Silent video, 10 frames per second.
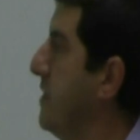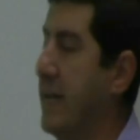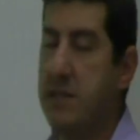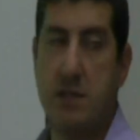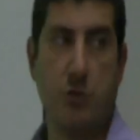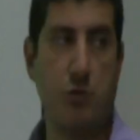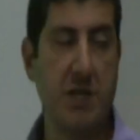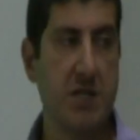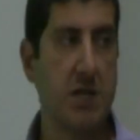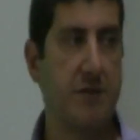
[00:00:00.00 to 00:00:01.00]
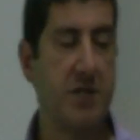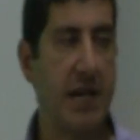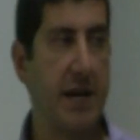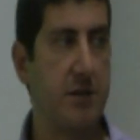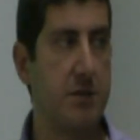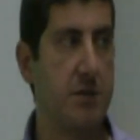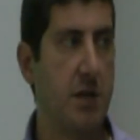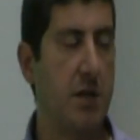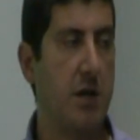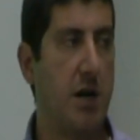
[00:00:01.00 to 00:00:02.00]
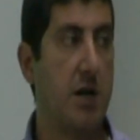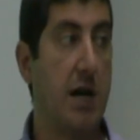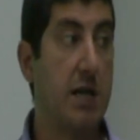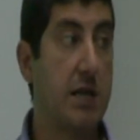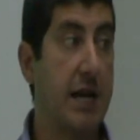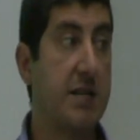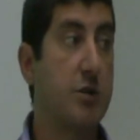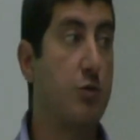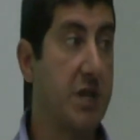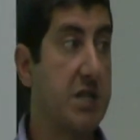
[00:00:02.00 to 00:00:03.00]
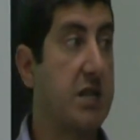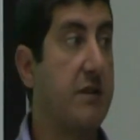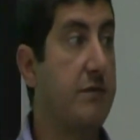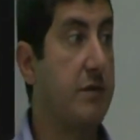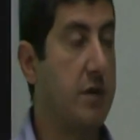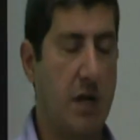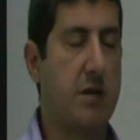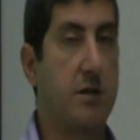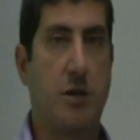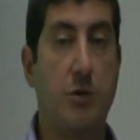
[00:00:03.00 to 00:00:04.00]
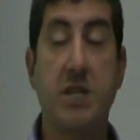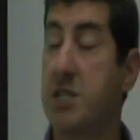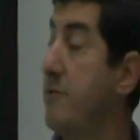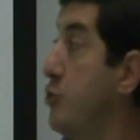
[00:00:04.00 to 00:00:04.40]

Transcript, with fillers: that the rings of Saturn are unlike the rings of, uh, the rings of